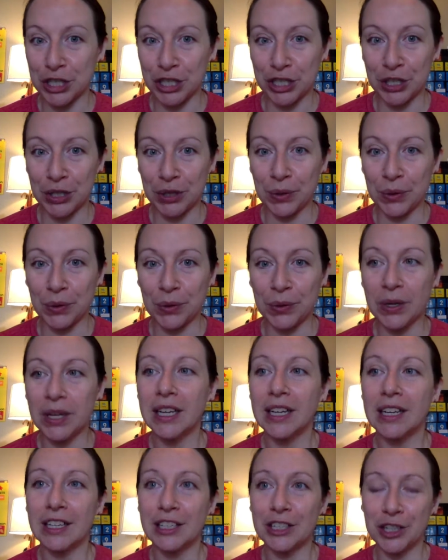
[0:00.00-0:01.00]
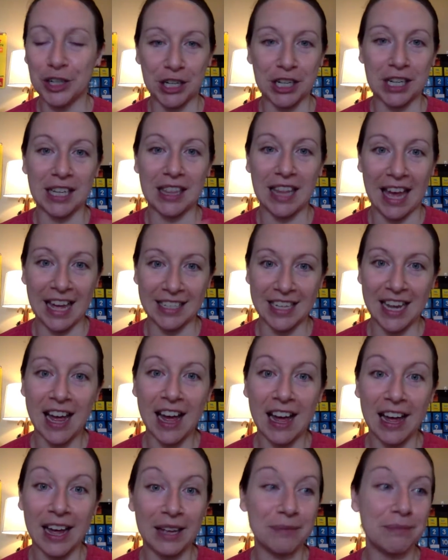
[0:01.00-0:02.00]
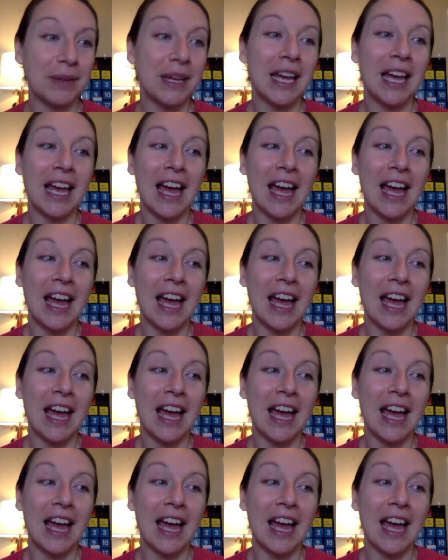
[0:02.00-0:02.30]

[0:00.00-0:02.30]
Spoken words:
to during that time,